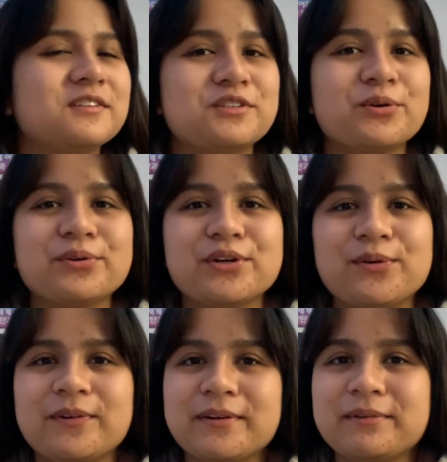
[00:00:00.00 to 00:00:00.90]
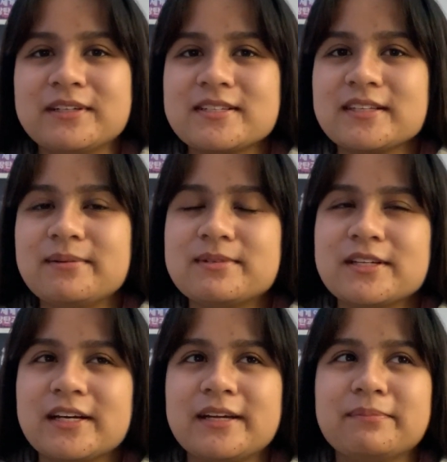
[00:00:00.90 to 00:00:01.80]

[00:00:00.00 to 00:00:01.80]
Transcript: don't know when I'm gonna sleep tonight,